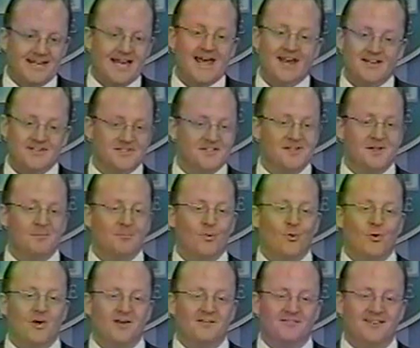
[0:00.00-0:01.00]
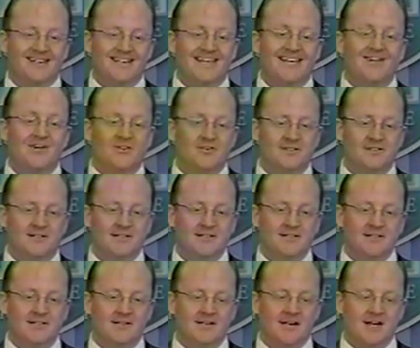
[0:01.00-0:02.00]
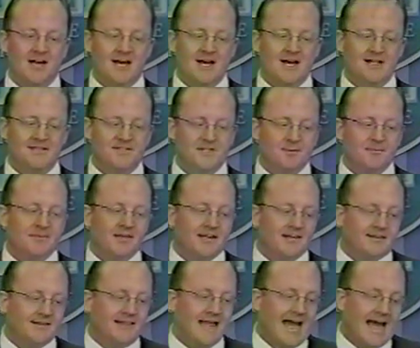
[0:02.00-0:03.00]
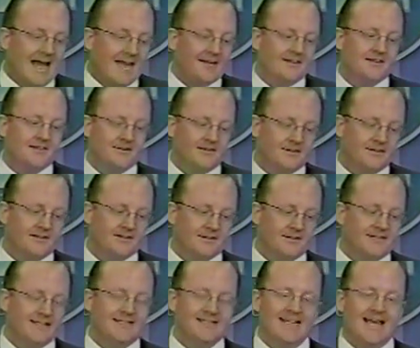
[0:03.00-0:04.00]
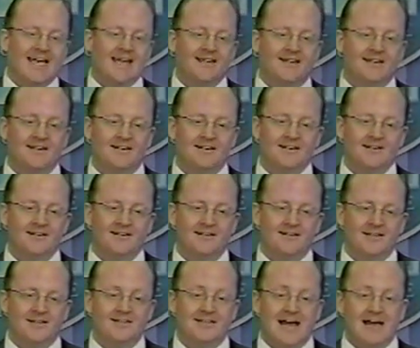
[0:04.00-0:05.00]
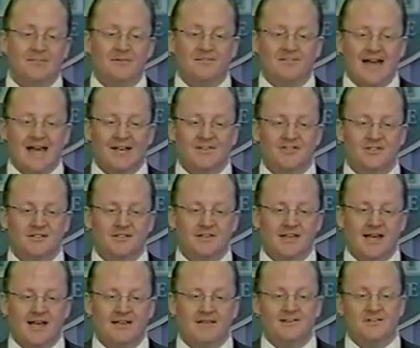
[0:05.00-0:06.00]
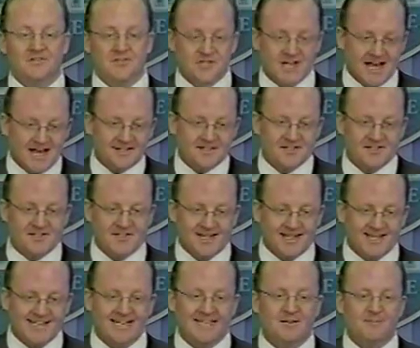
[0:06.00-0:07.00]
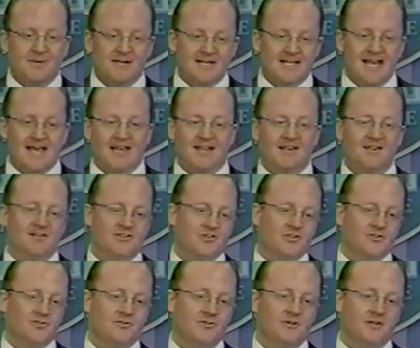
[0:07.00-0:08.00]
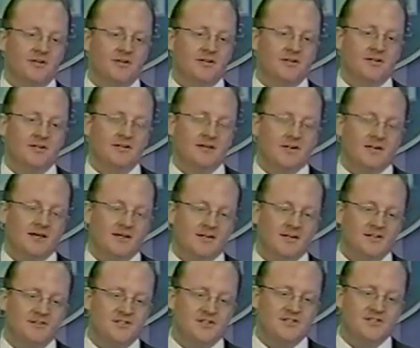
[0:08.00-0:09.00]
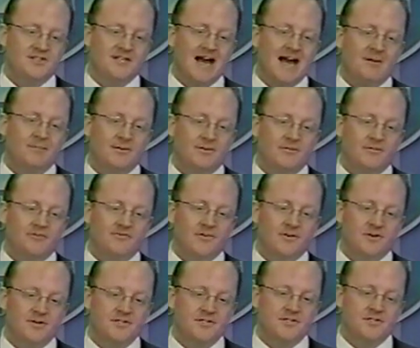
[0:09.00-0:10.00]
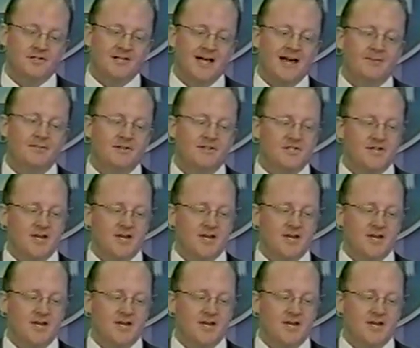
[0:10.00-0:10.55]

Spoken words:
get us to the point of a deal, something that can take the type of action that scientists say need to be taken to stop and reverse climate